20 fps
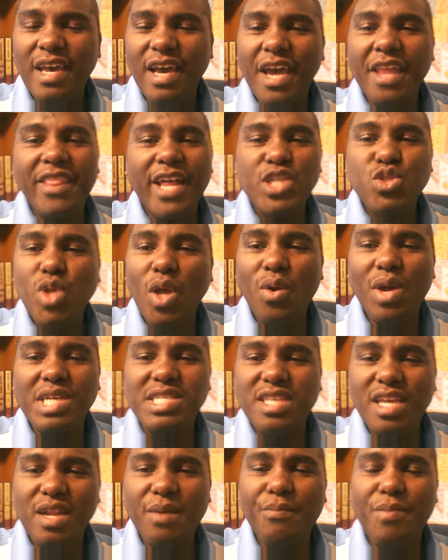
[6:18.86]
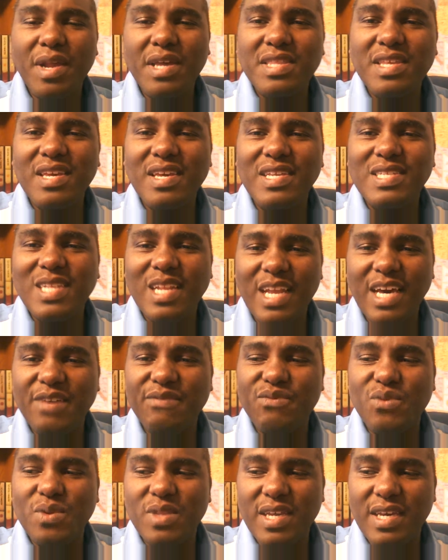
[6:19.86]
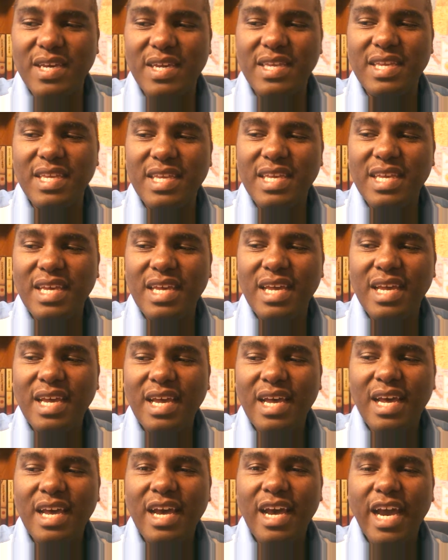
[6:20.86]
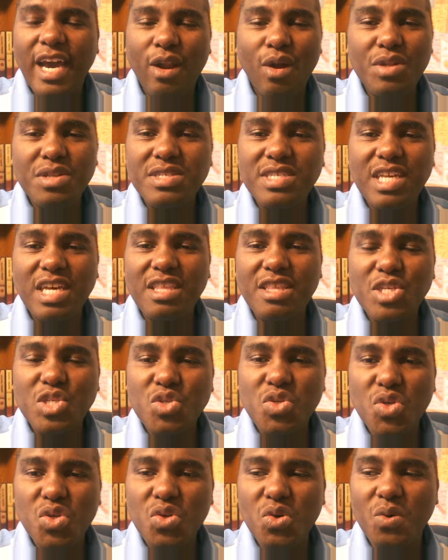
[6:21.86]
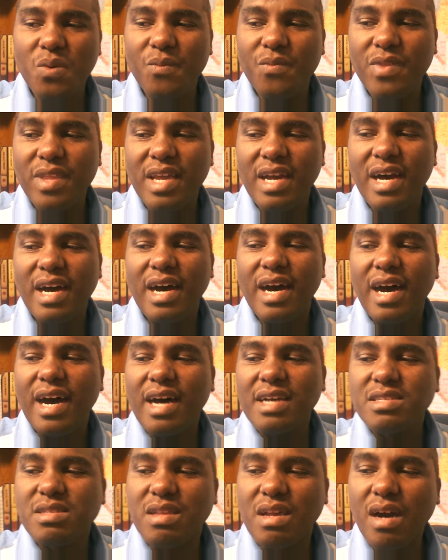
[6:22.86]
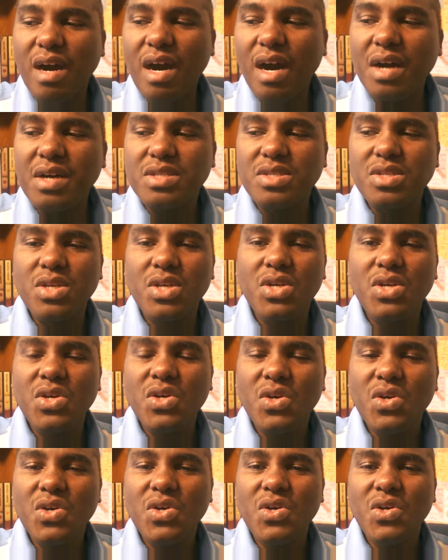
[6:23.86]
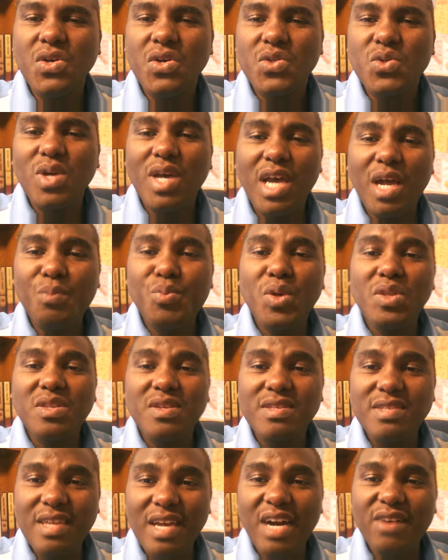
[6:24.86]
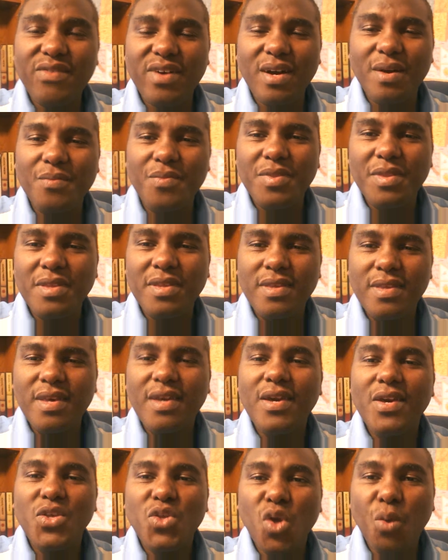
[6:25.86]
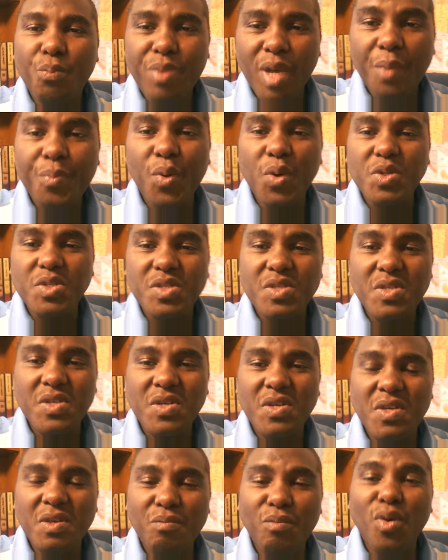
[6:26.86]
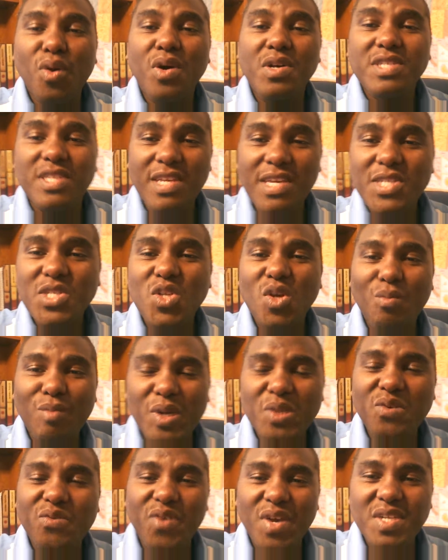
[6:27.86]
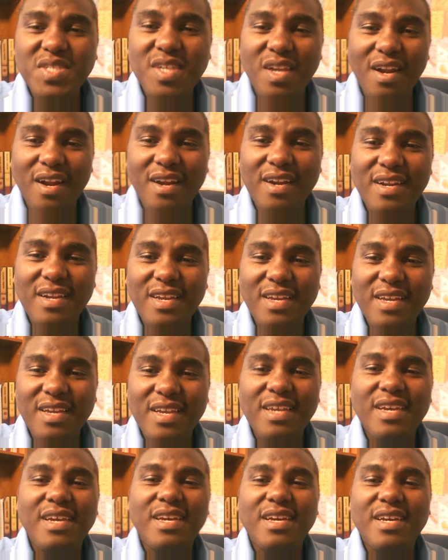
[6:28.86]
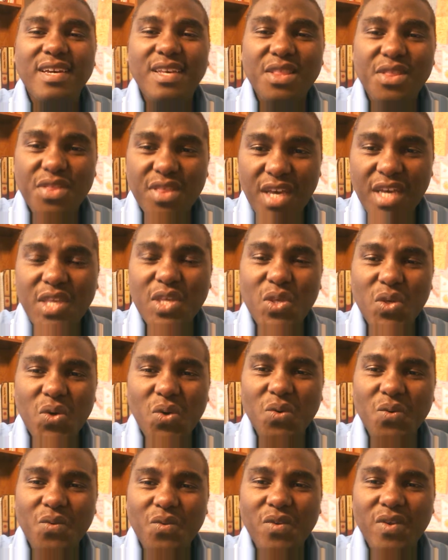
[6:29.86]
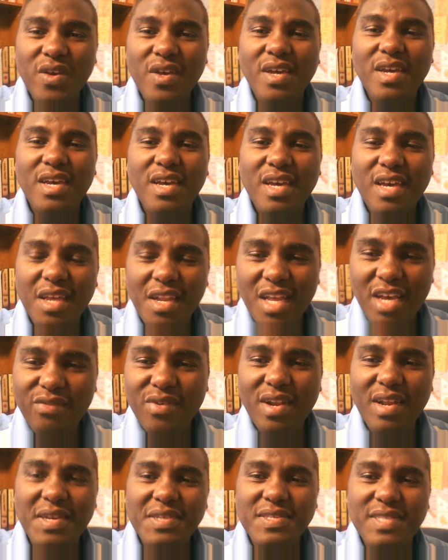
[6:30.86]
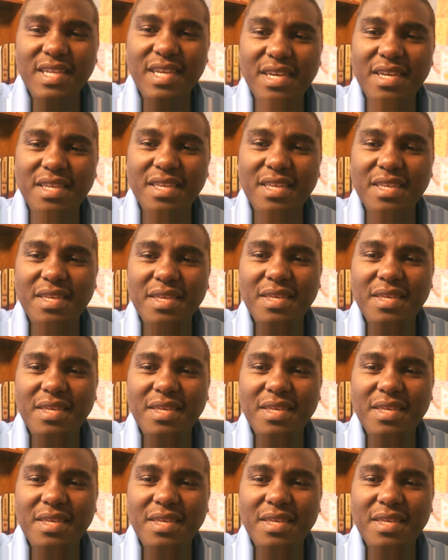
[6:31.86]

And that's why we are celebrating his life today. And I want to say this to you. Ask God to help you discover your purpose, because he is your manufacturer. Thank you, and have a nice day.